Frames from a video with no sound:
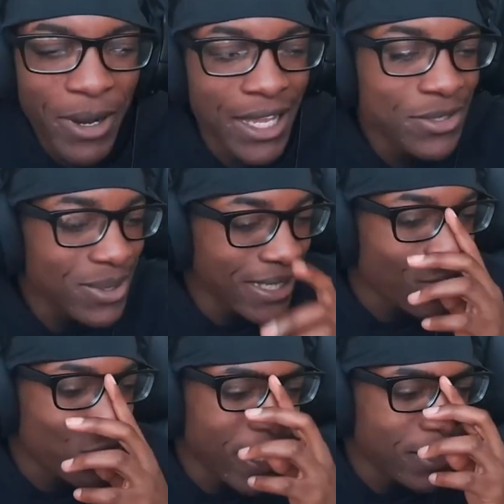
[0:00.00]
do like the
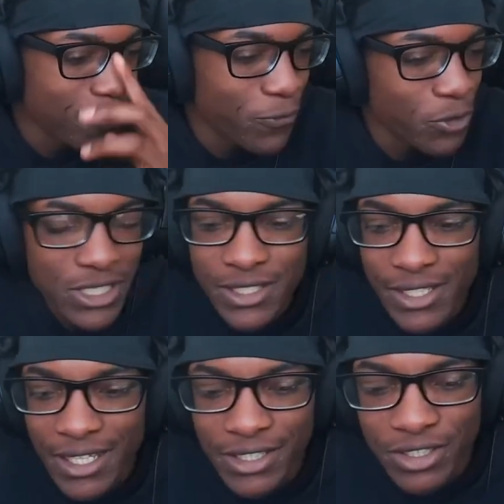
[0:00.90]
random voices
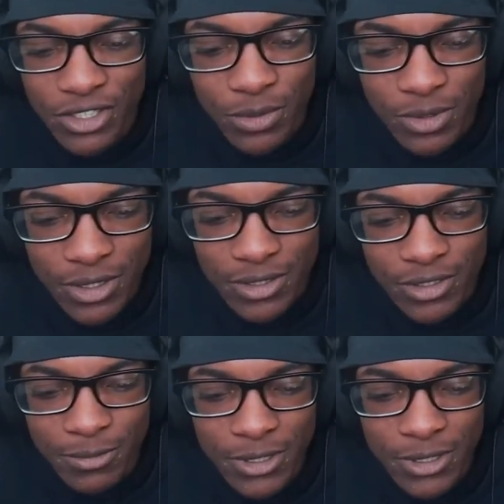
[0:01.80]
that he's just doing on this song,